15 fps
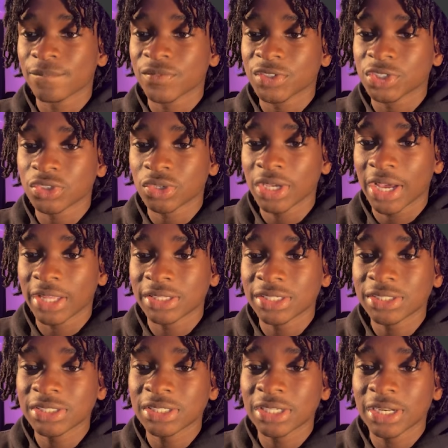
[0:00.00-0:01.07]
So yeah, this
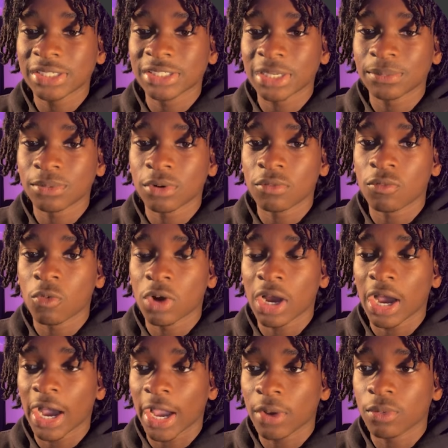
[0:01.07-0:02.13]
is just an example of what
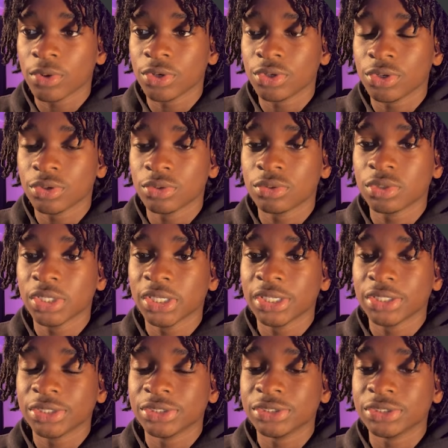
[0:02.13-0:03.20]
I would do
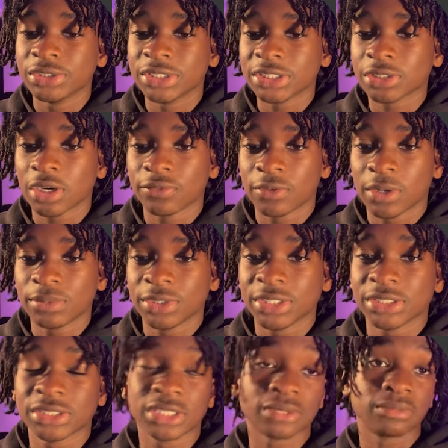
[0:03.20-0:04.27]
just off rip,
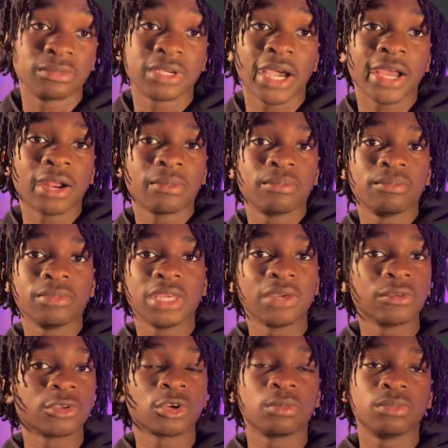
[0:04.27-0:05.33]
just to kind of give you a
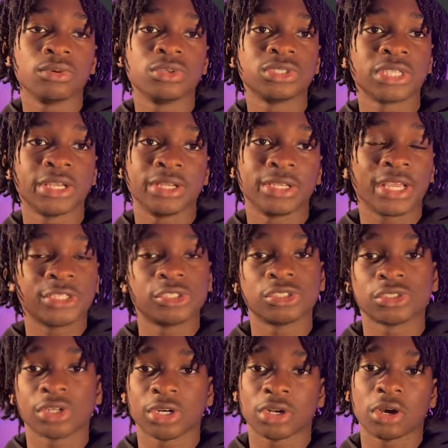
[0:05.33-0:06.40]
little boost and get you
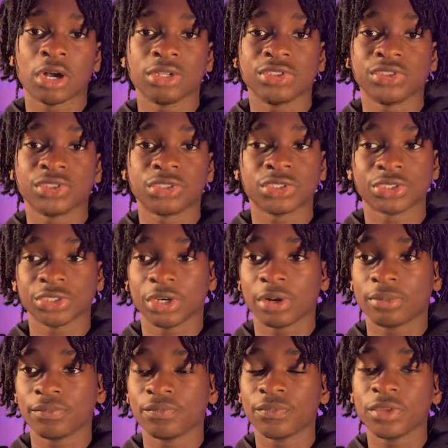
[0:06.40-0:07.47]
started on
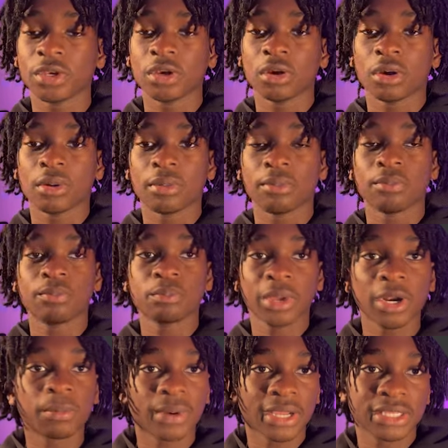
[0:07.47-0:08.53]
some better
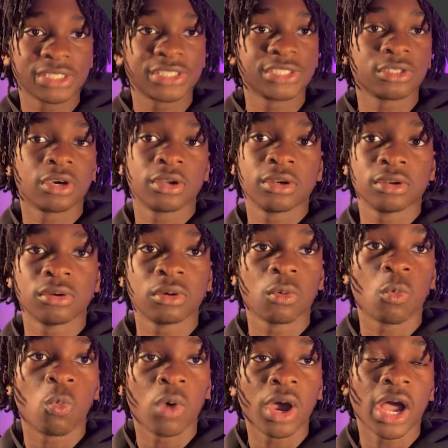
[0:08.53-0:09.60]
practices on
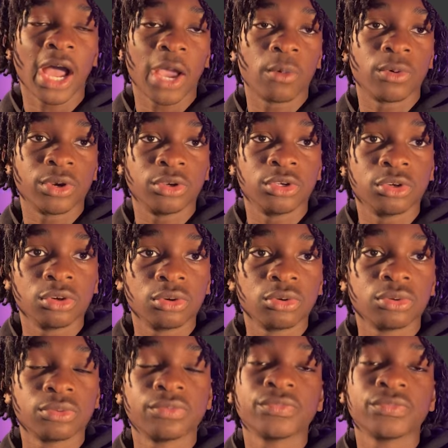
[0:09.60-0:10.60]
what I would do